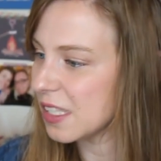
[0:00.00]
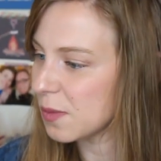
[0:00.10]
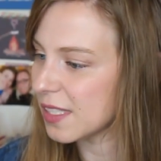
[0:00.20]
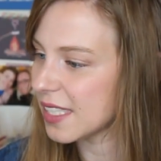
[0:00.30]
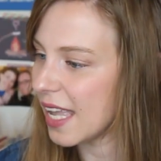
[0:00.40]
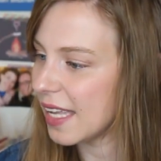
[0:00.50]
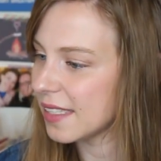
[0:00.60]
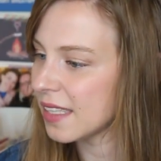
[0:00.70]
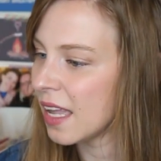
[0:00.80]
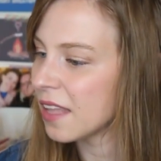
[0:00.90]
This one
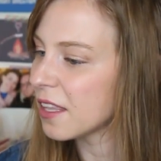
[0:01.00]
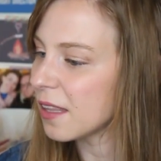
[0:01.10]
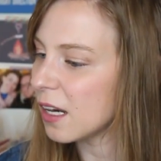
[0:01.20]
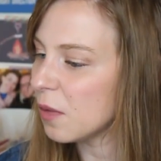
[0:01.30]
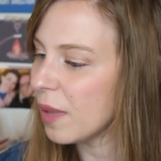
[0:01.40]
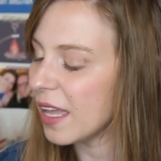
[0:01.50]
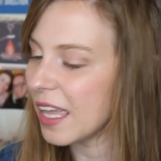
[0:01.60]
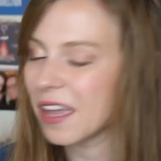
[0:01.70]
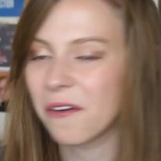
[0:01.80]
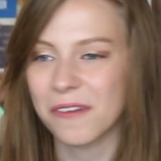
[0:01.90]
says, "The little
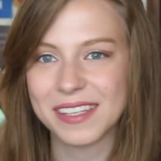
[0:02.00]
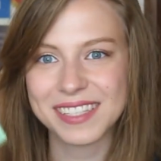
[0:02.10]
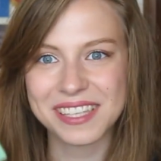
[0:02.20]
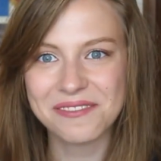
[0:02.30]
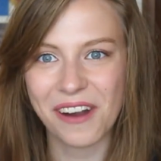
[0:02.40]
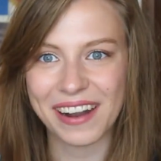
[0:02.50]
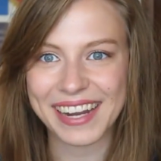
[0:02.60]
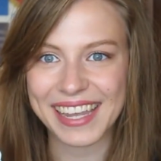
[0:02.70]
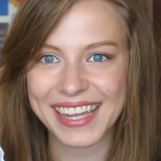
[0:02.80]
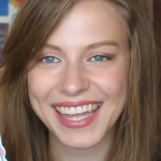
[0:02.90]
piggy went to the
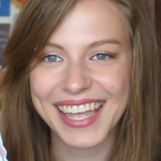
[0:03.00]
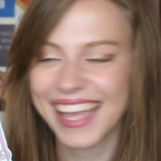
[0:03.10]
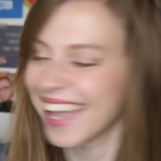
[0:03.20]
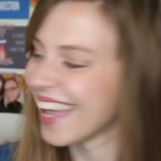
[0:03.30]
market."